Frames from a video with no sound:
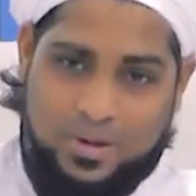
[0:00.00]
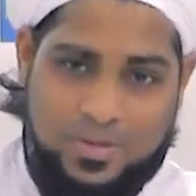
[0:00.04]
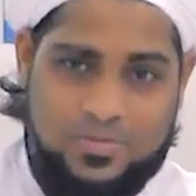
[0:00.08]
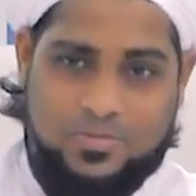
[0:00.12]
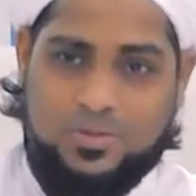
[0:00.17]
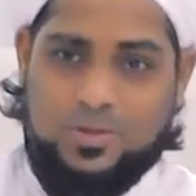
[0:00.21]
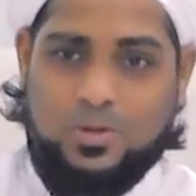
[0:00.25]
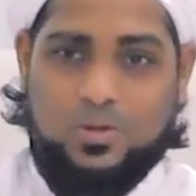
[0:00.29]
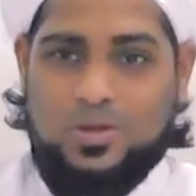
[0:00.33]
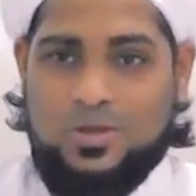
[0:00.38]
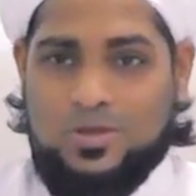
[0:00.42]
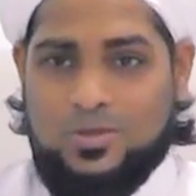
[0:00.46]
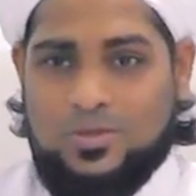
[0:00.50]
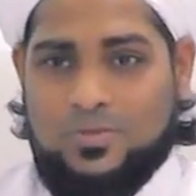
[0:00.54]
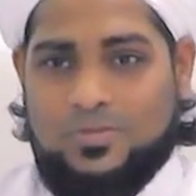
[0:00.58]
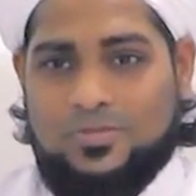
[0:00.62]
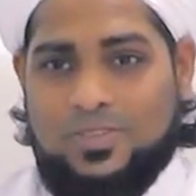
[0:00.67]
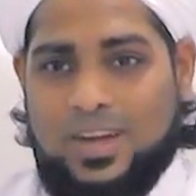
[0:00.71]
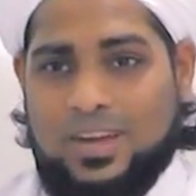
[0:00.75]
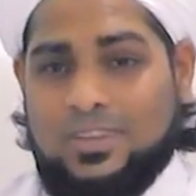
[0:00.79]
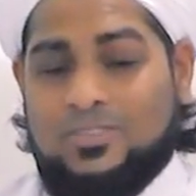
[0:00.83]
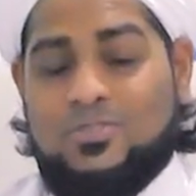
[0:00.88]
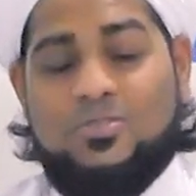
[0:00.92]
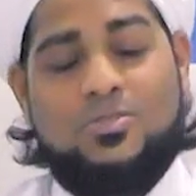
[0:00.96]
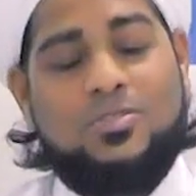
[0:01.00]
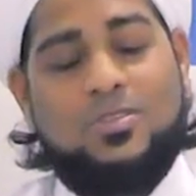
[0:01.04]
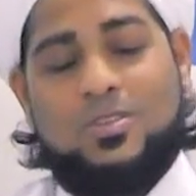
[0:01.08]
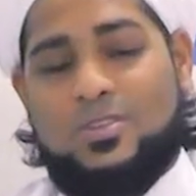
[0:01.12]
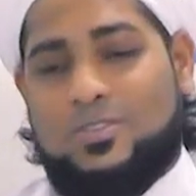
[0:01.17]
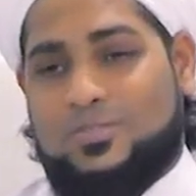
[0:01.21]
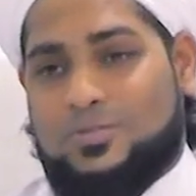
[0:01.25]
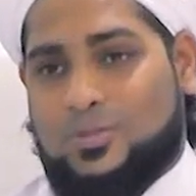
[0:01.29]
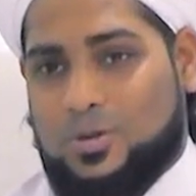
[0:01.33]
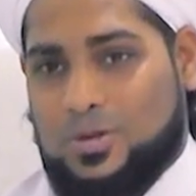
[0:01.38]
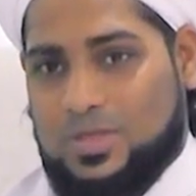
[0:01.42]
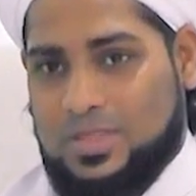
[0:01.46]
I'm sure you'll find 3
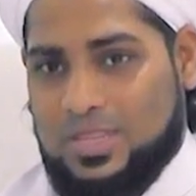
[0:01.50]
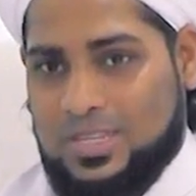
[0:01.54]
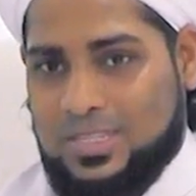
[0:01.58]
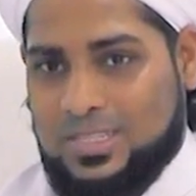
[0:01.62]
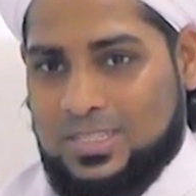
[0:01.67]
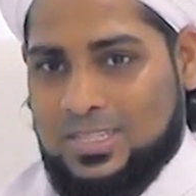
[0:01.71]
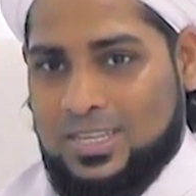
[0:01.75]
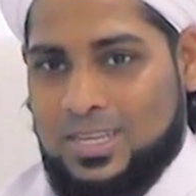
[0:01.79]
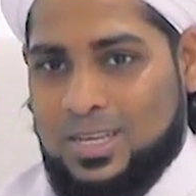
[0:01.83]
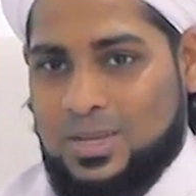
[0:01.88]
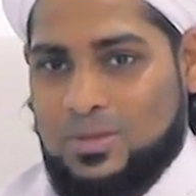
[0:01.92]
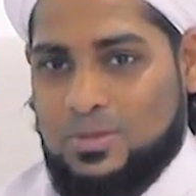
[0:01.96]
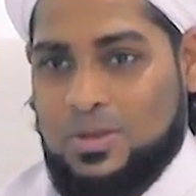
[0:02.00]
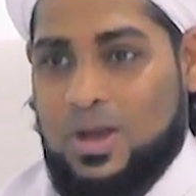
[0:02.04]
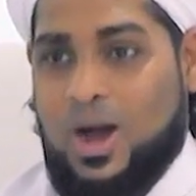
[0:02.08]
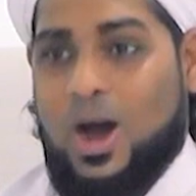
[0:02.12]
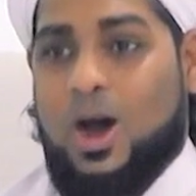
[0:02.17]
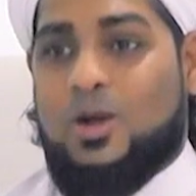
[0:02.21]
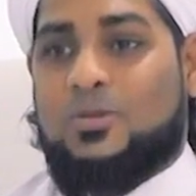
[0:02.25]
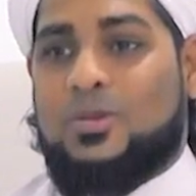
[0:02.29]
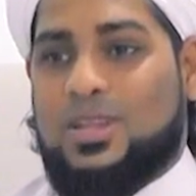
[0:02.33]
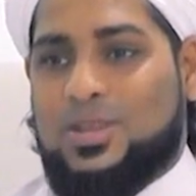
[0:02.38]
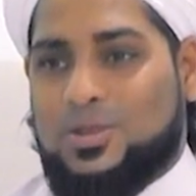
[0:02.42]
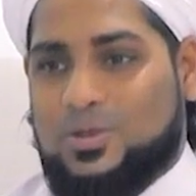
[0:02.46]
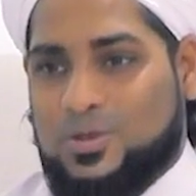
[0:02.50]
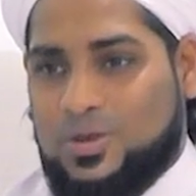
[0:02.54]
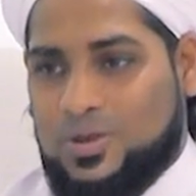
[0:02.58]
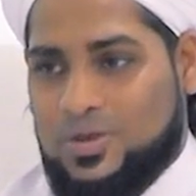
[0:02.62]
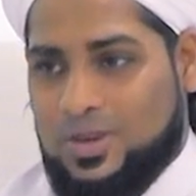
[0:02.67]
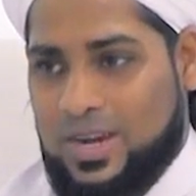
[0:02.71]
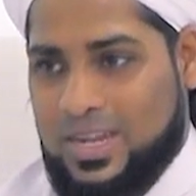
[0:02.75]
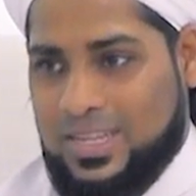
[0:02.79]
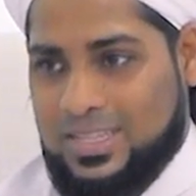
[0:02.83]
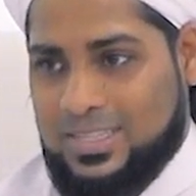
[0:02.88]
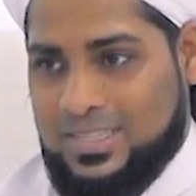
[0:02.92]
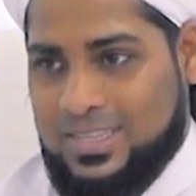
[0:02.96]
or 4 things we already
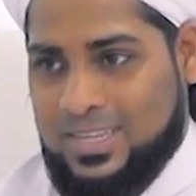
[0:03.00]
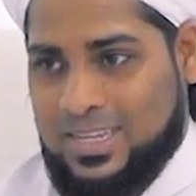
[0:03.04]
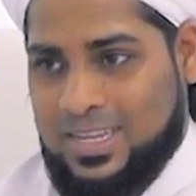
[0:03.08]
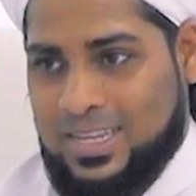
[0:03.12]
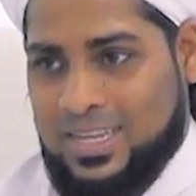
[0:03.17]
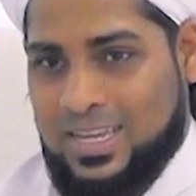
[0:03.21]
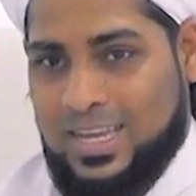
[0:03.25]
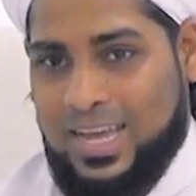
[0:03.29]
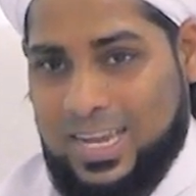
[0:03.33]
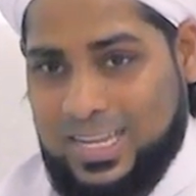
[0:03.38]
regret saying.